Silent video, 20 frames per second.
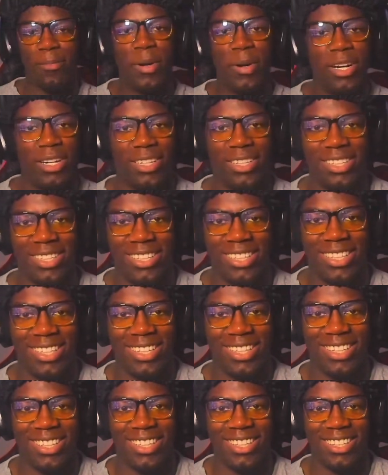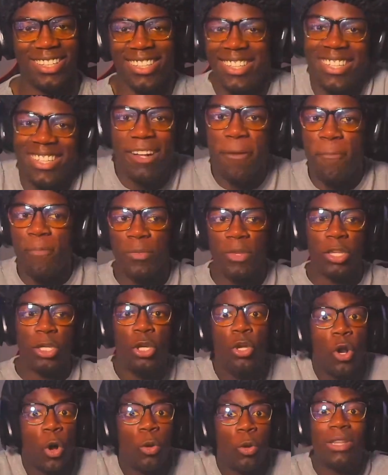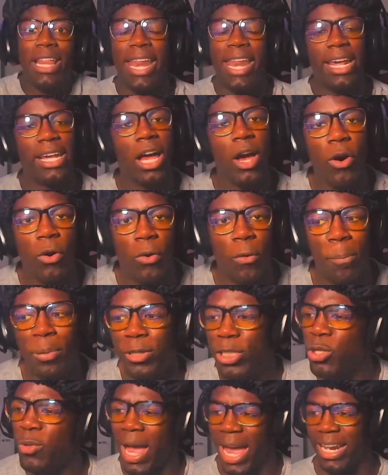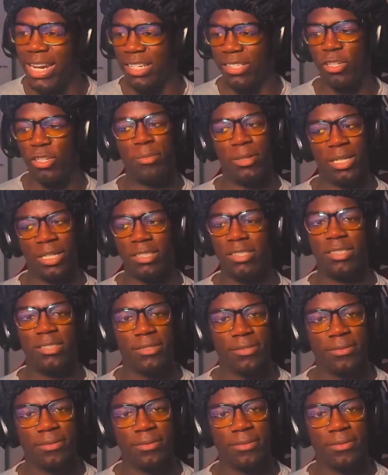Bro, you don't let it go, but you hate it so much.